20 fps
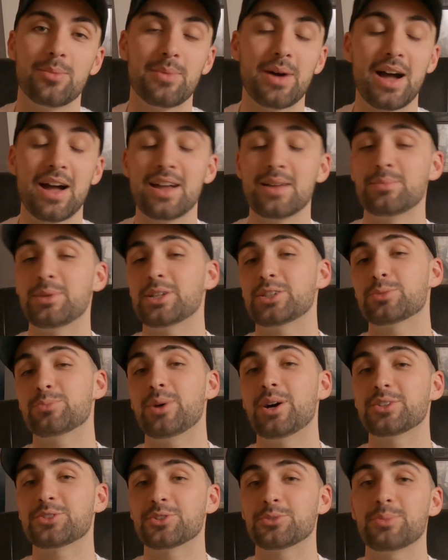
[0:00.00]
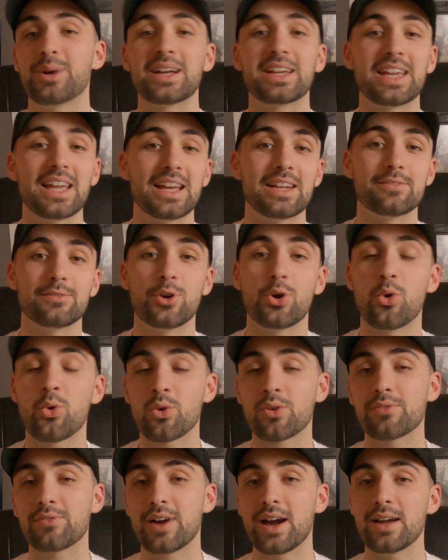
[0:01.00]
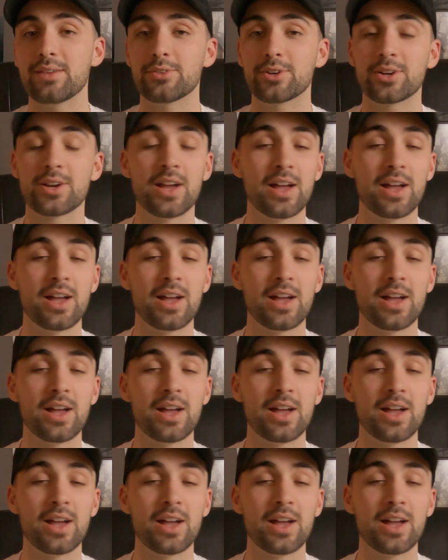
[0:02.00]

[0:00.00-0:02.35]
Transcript: I am not sponsored by Canva or Fiverr.